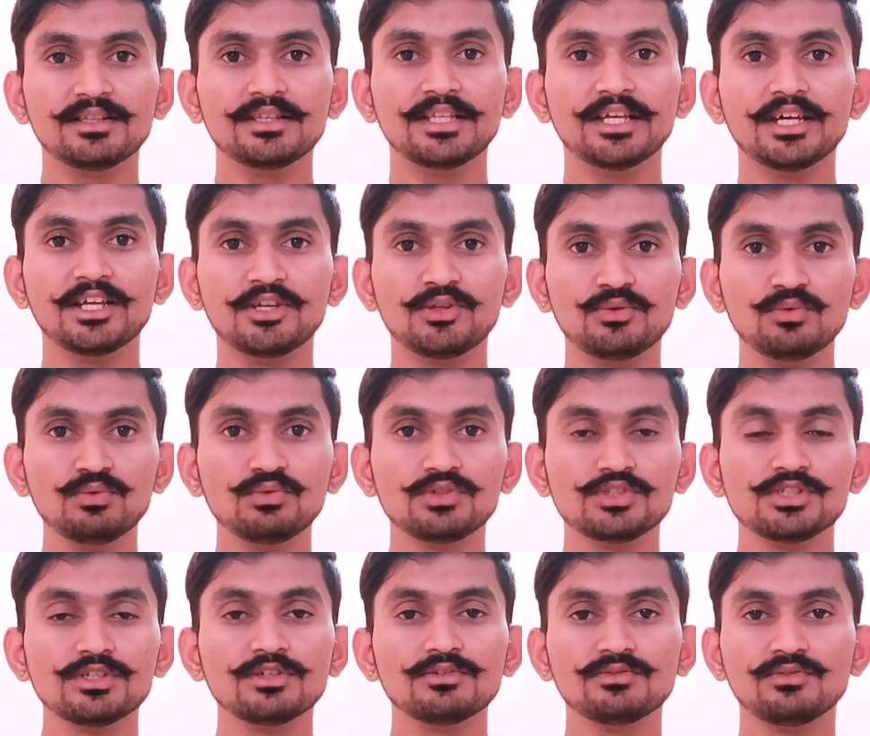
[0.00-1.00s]
They are
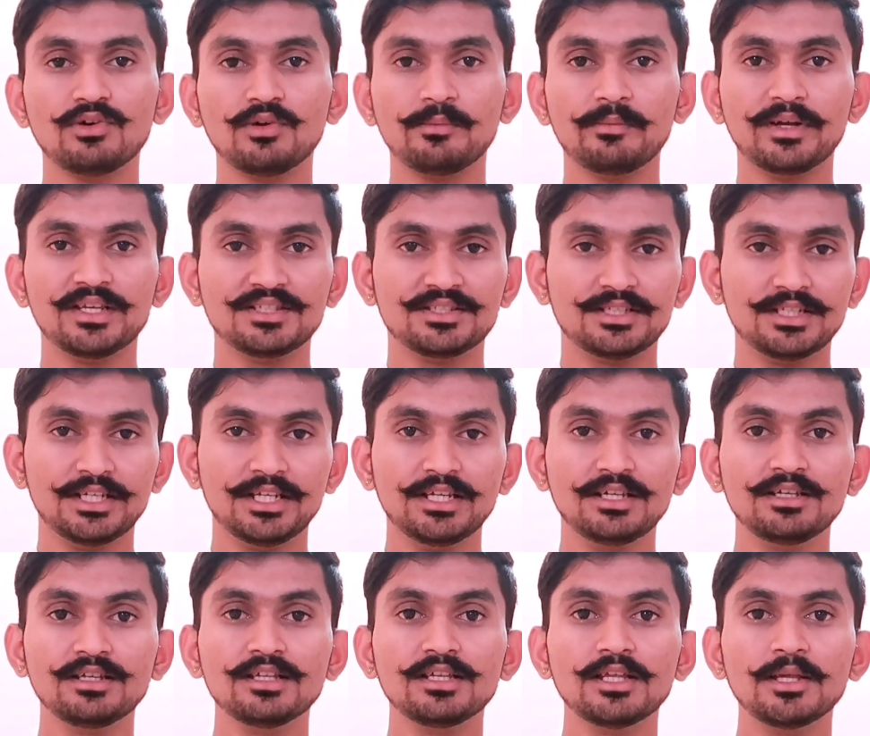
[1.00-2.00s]
used for
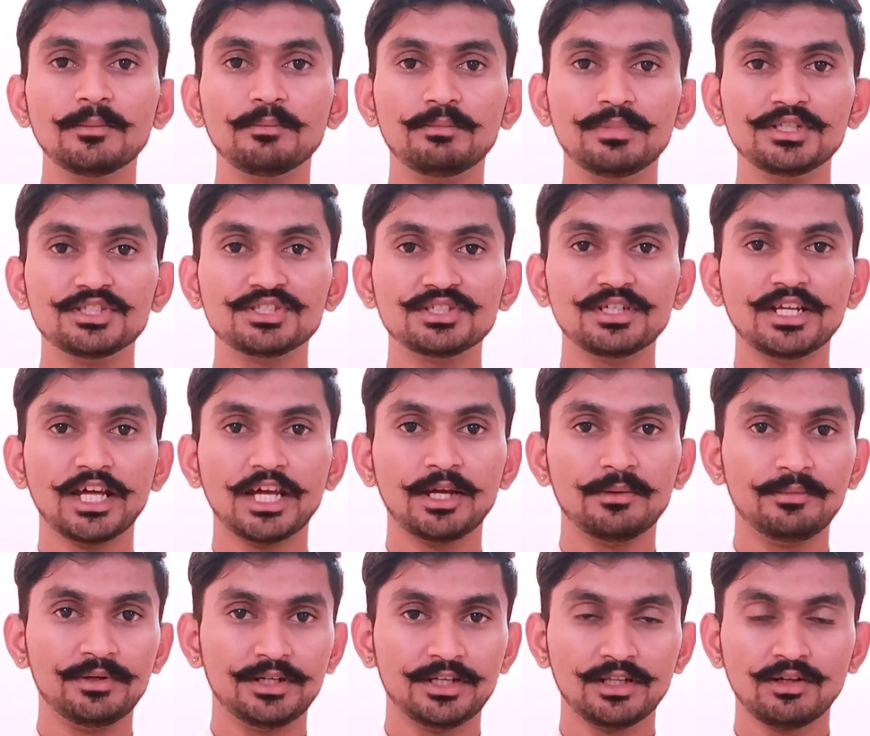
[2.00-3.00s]
measuring pitch
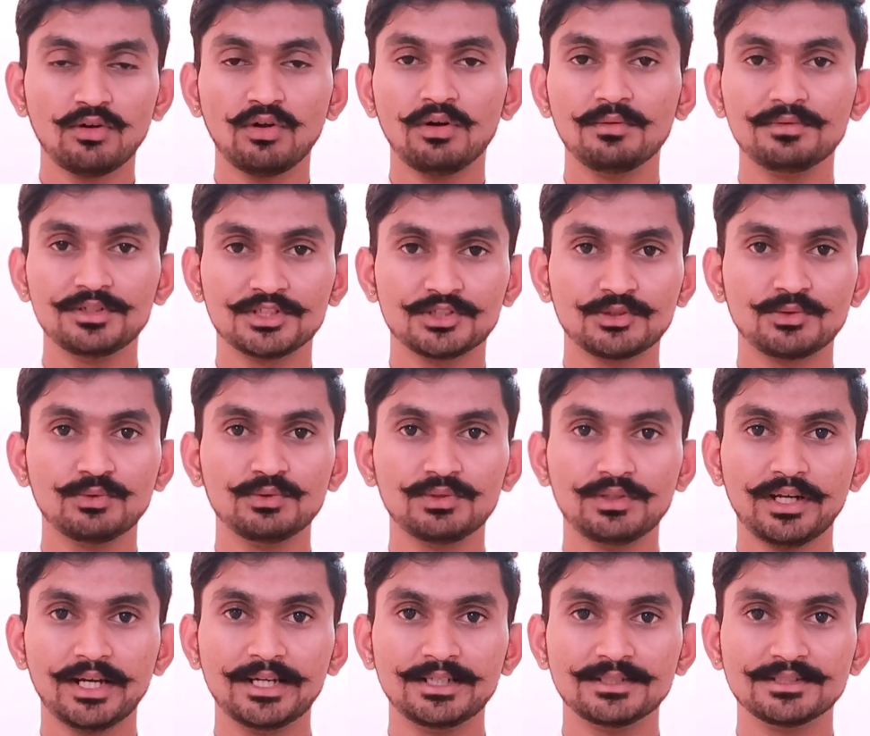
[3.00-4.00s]
diameter of screw
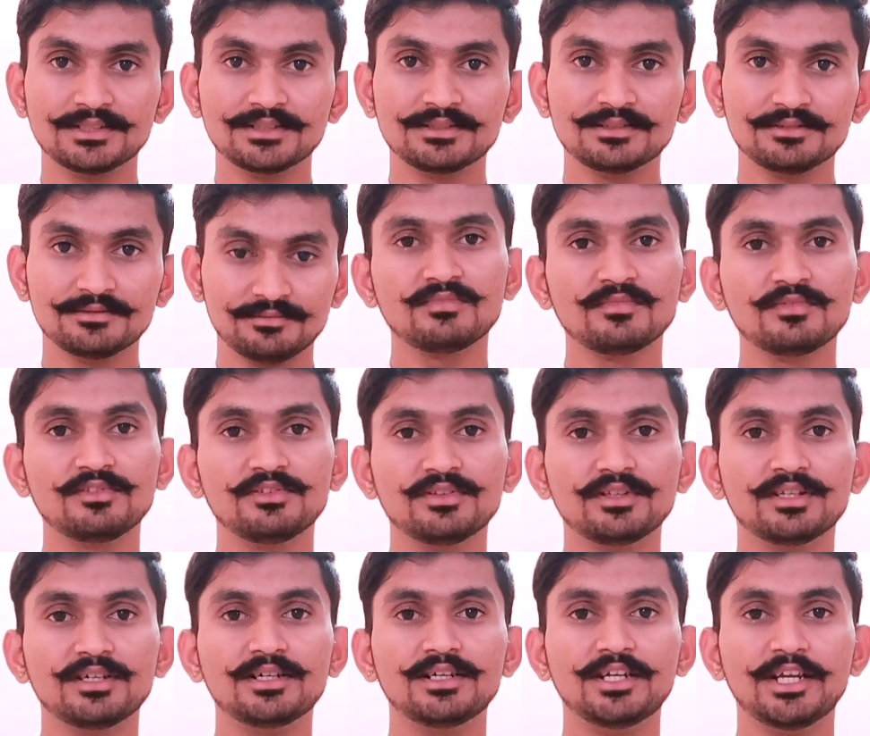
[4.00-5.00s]
threads.
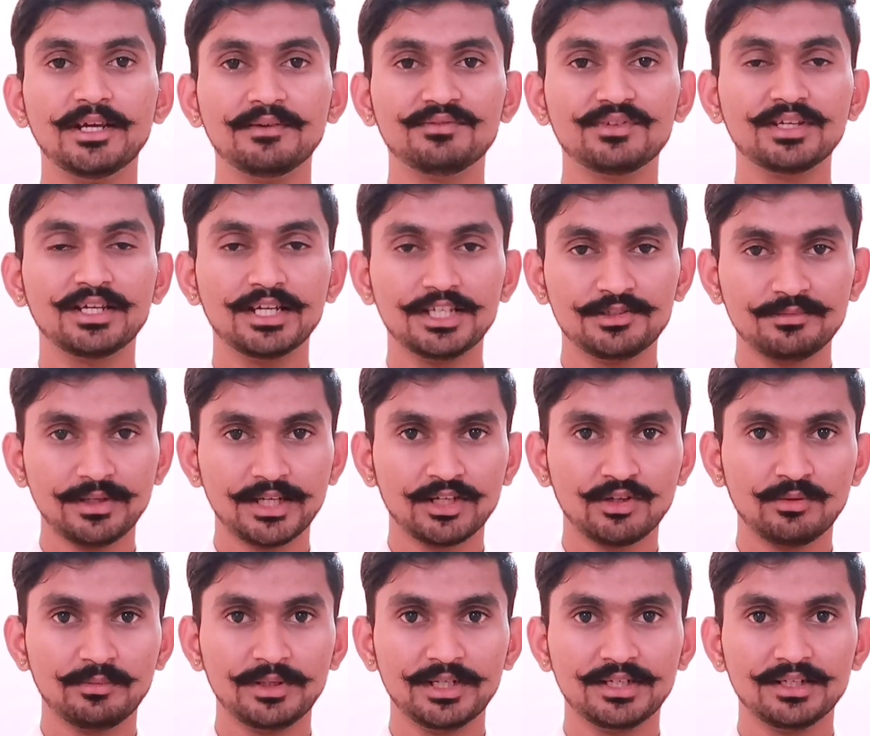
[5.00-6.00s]
Depth gauge
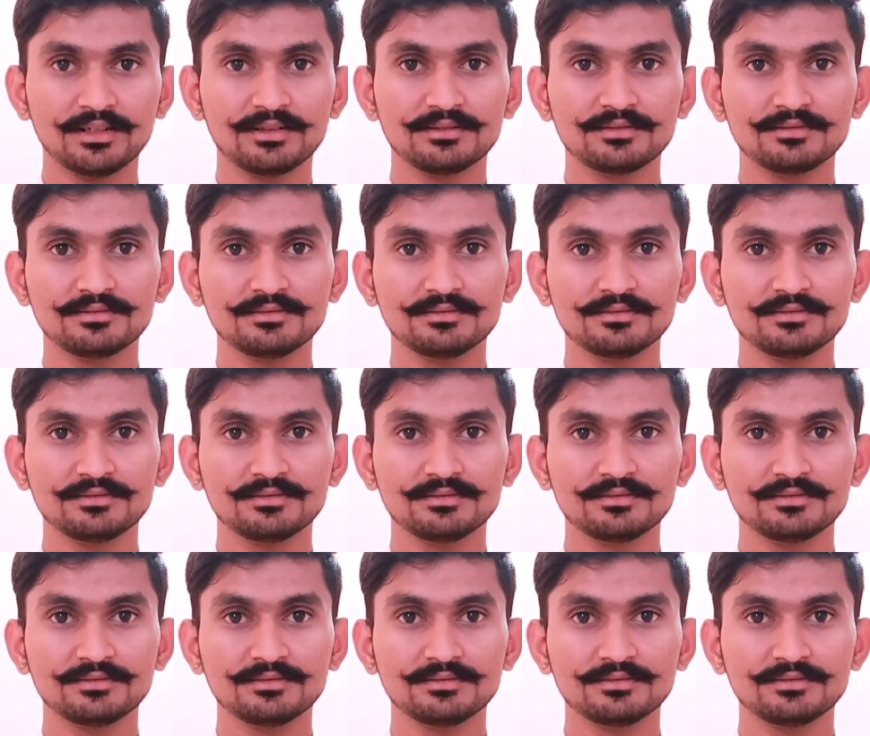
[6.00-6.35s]
micrometer.